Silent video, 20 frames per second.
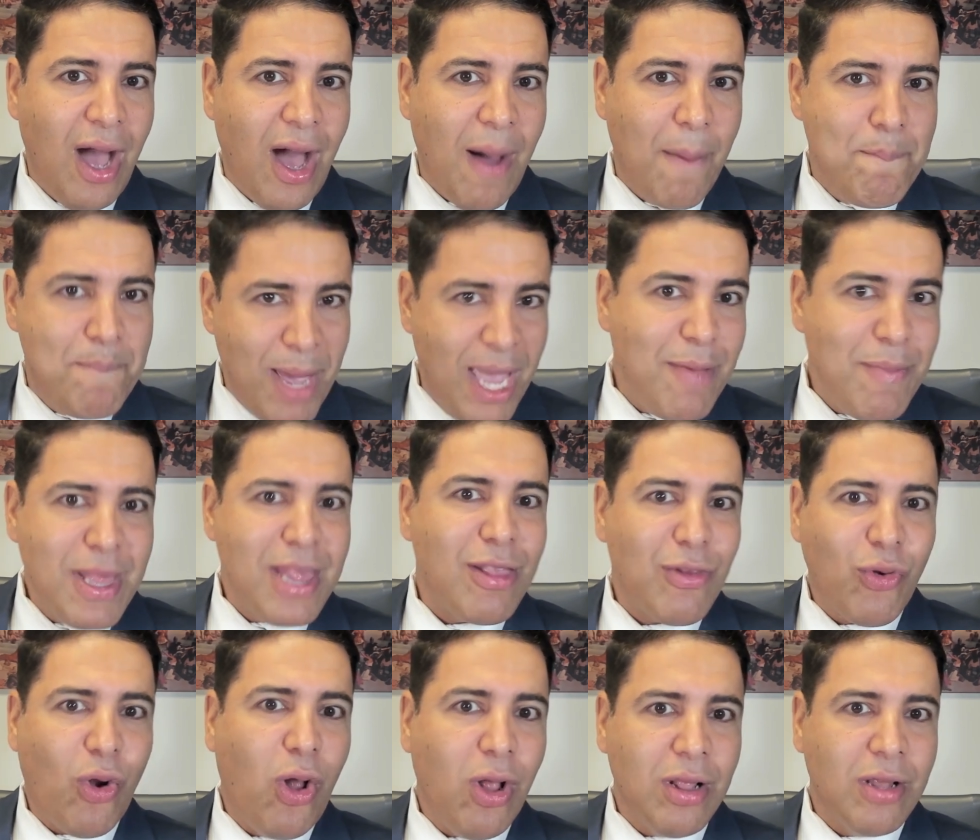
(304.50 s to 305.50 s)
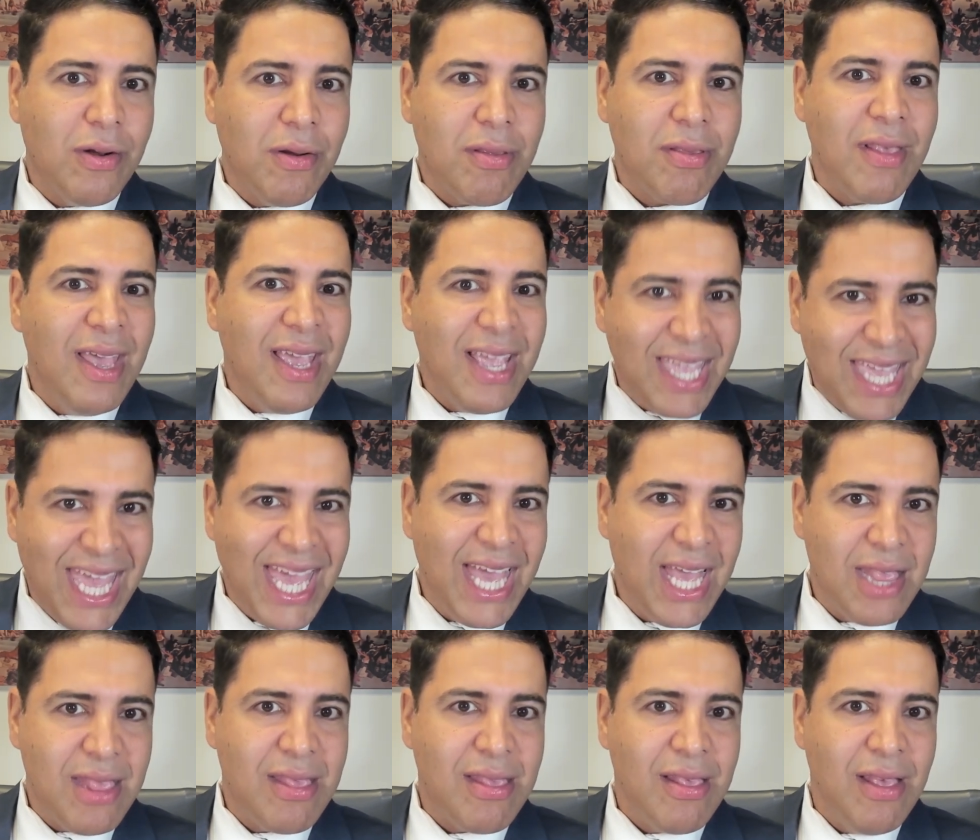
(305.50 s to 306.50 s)
baby strollers,
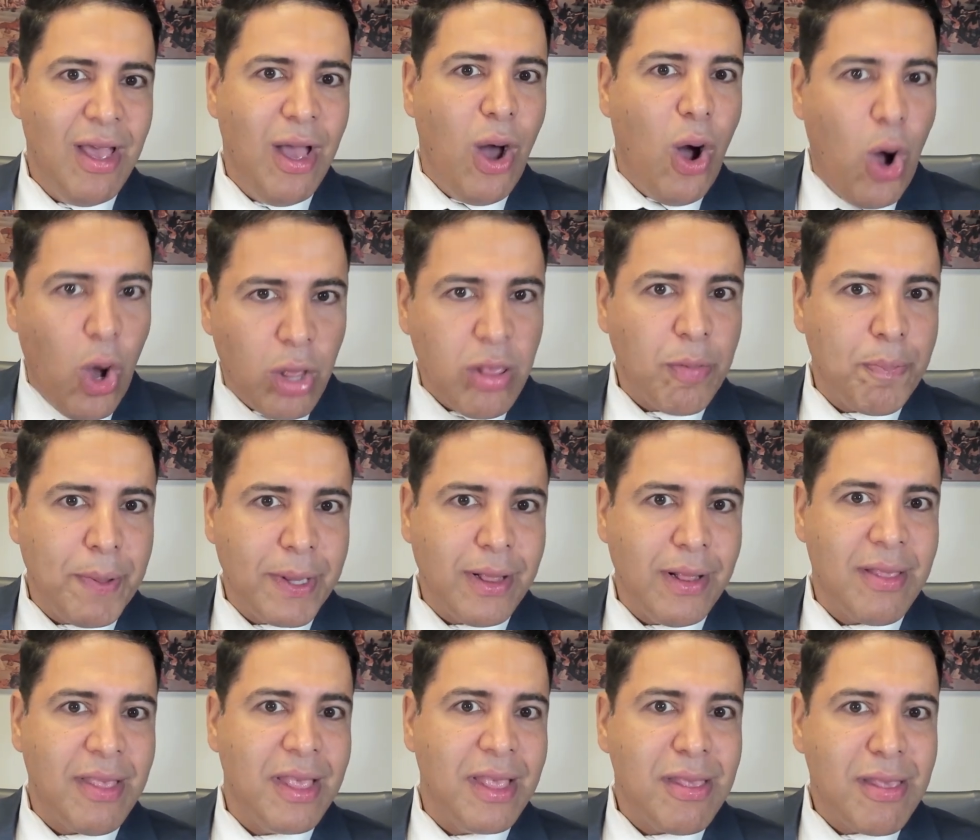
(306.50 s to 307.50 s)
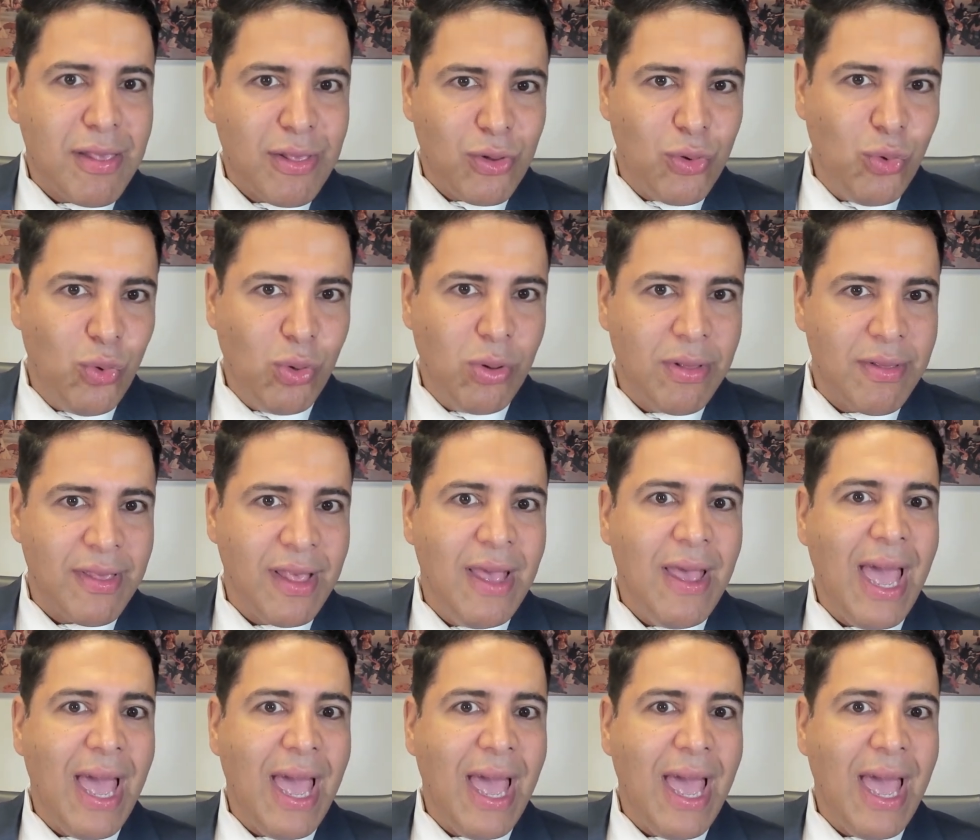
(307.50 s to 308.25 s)
kids, hospitals and schools,